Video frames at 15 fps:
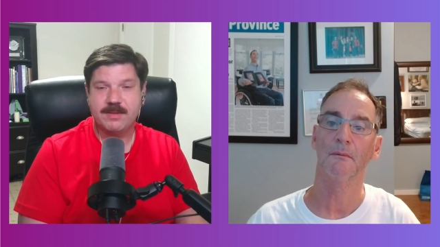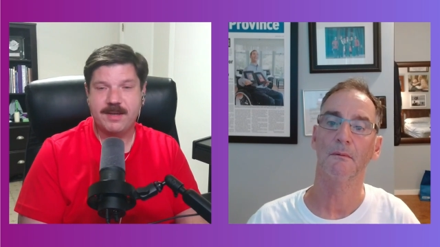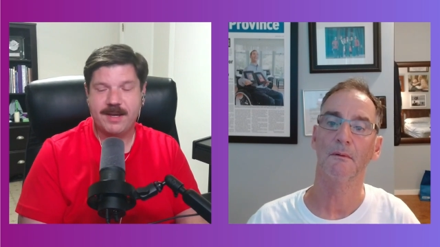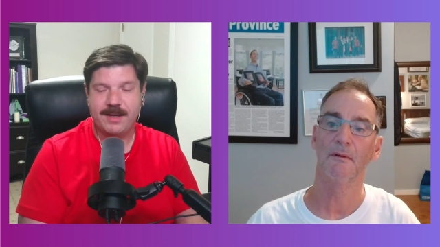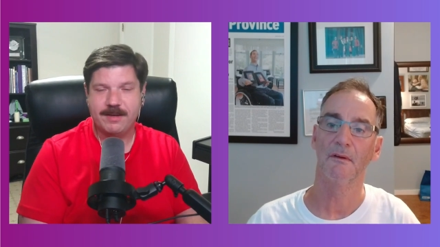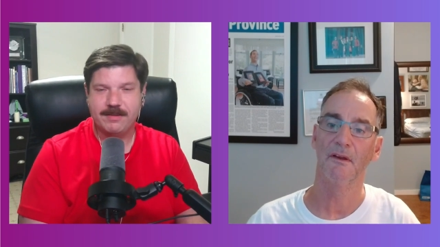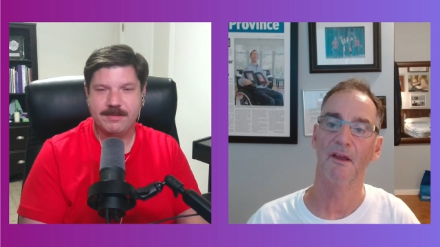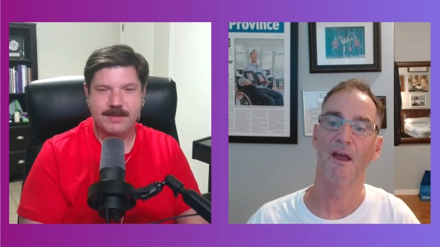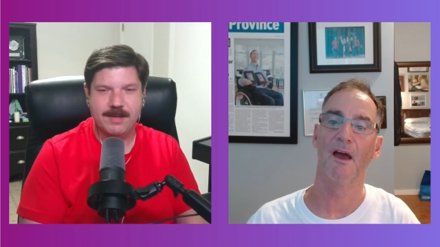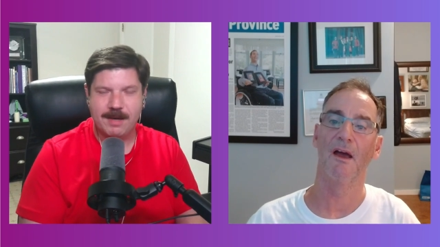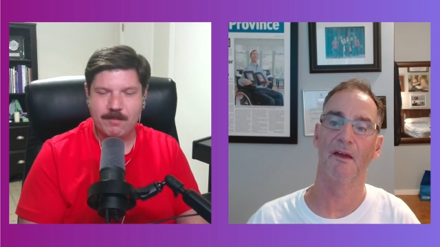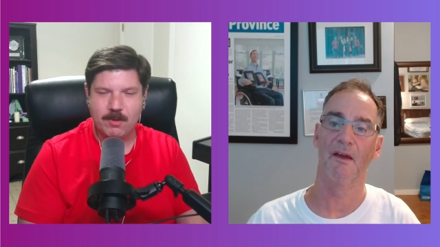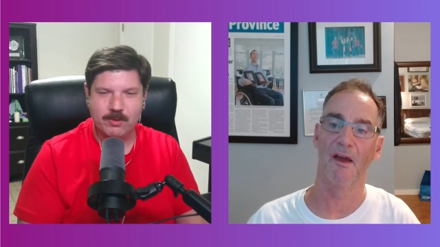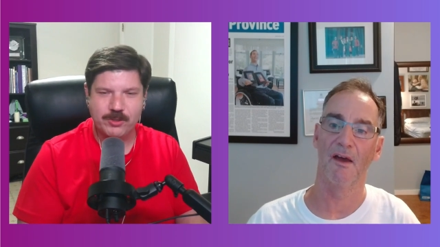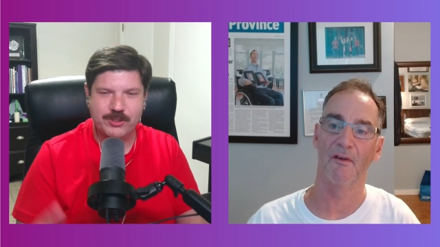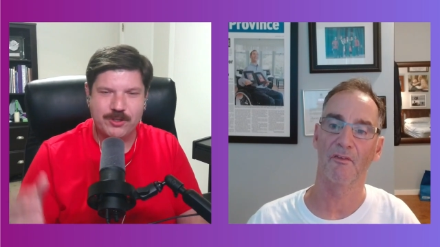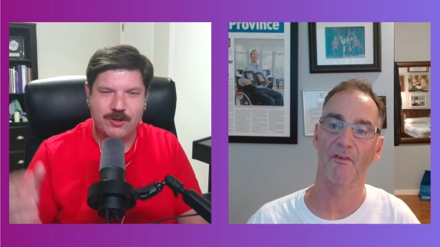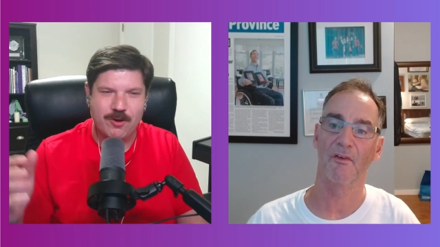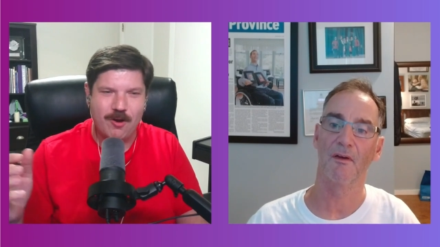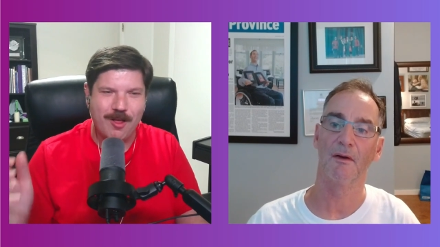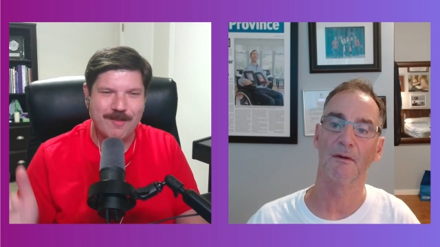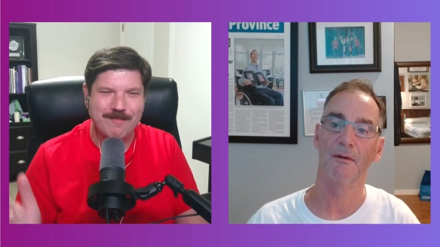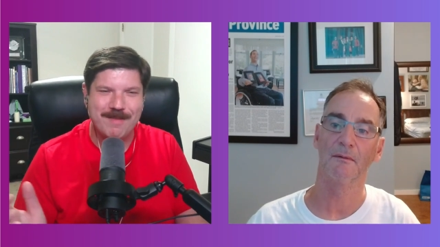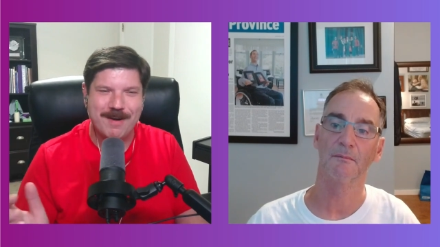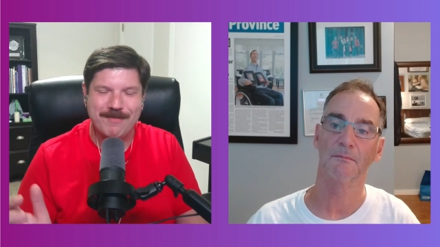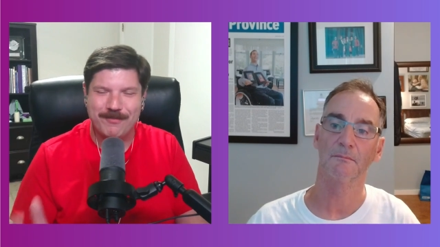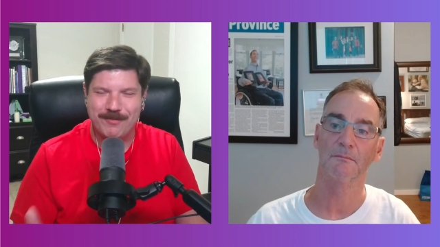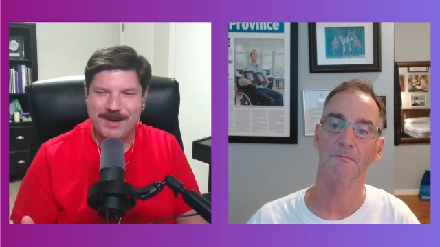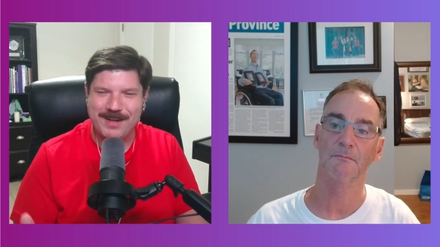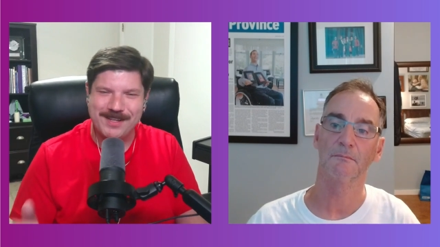Speaker 1: And yeah, I'm yeah. sure all of my
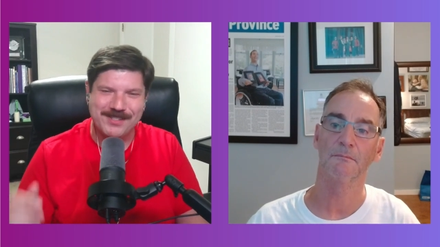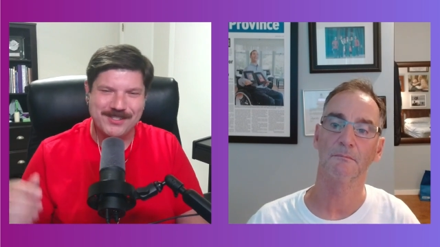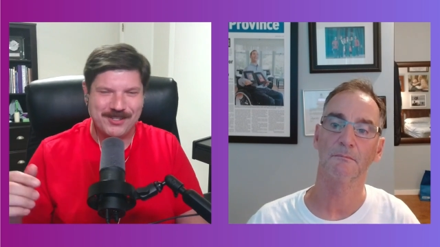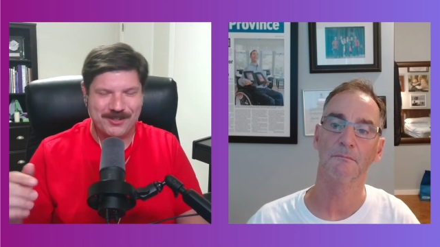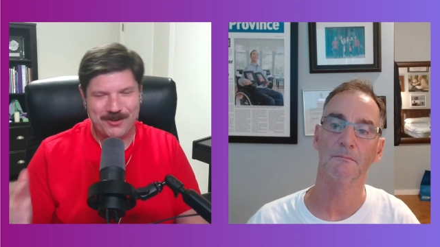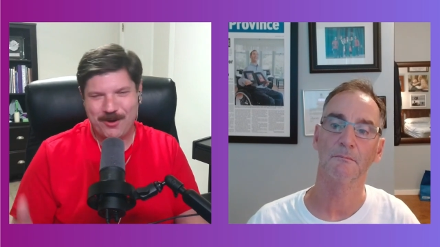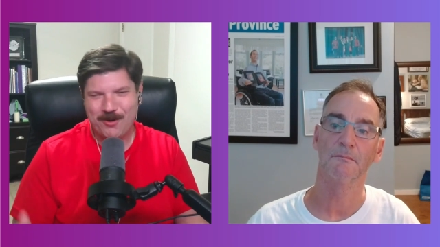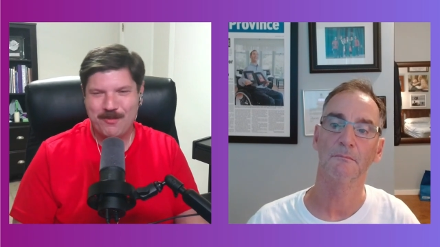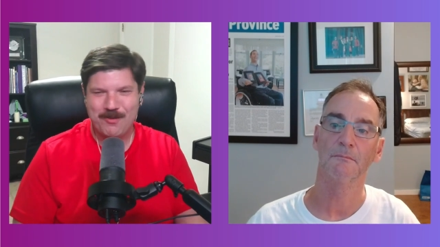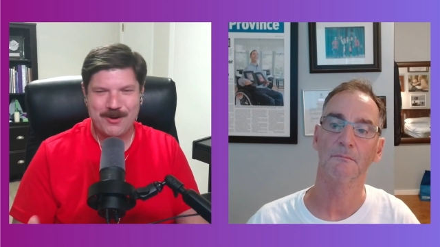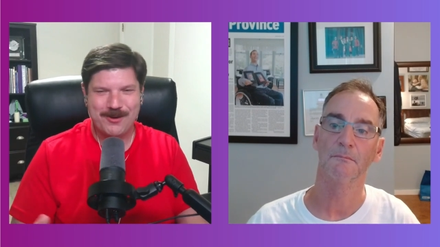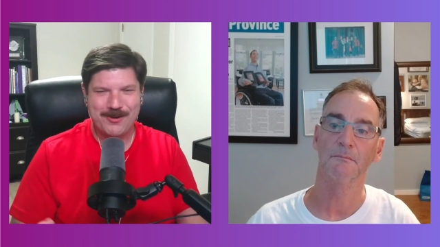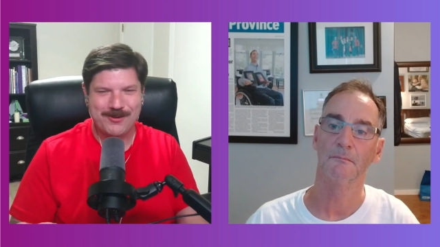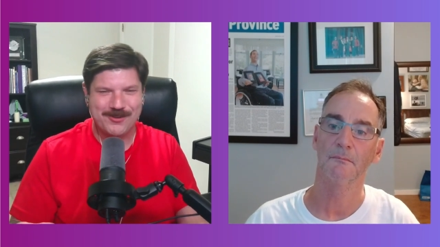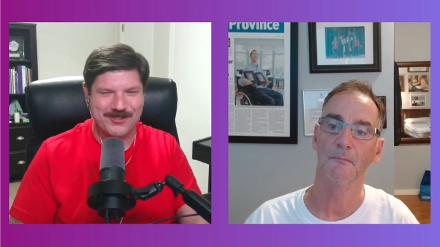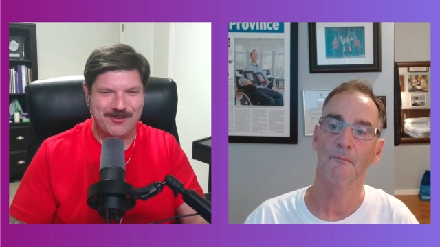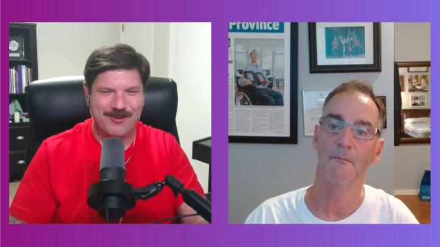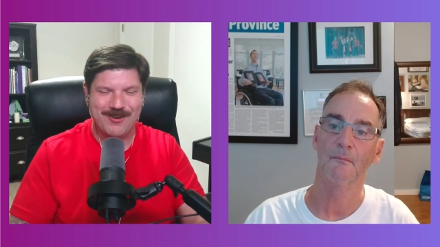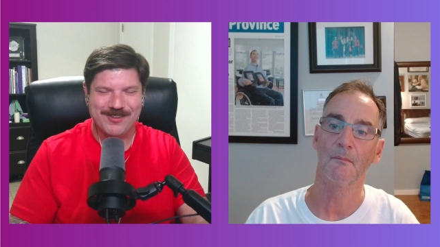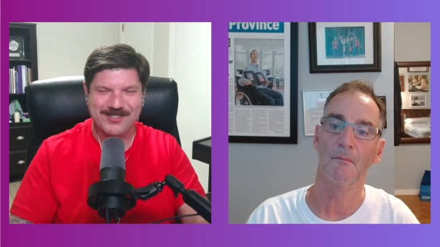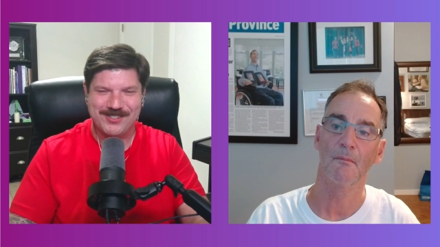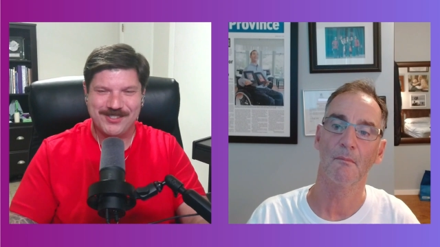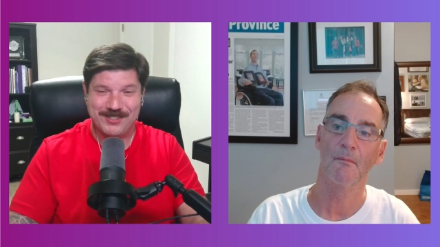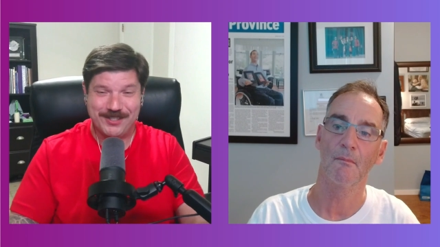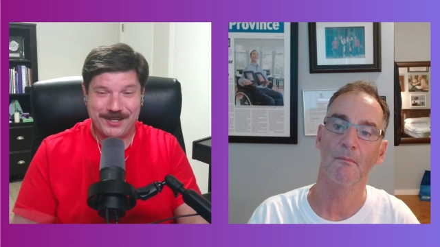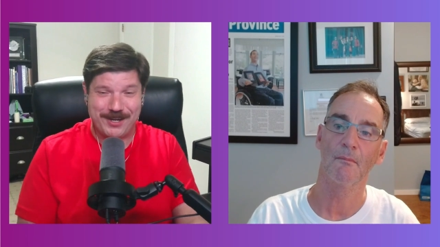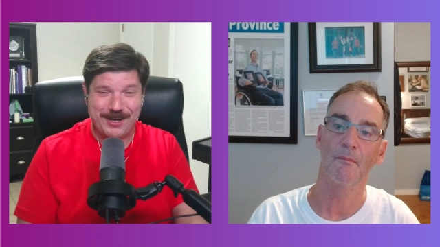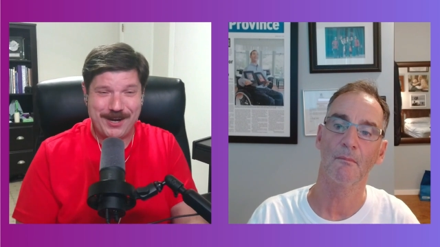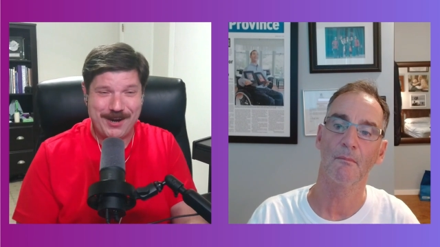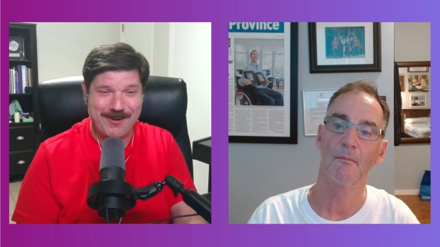friends and coworkers are all sick
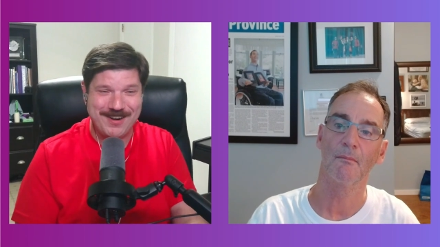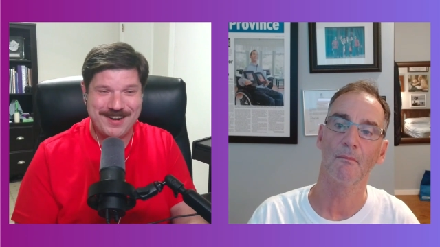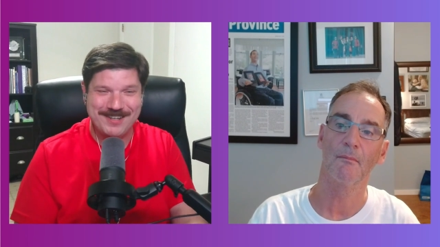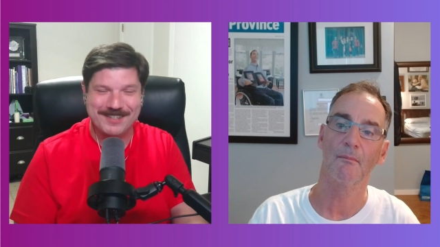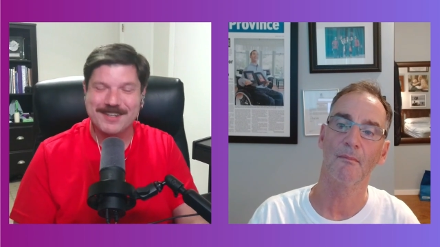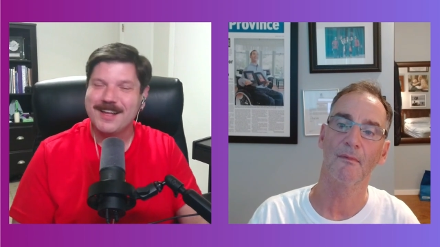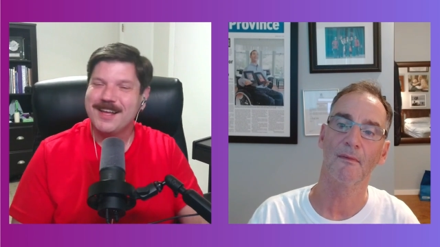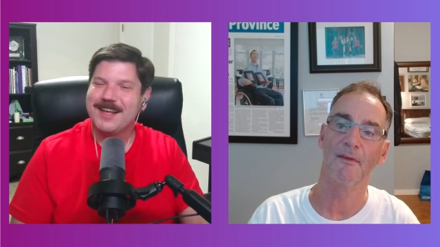of hearing it.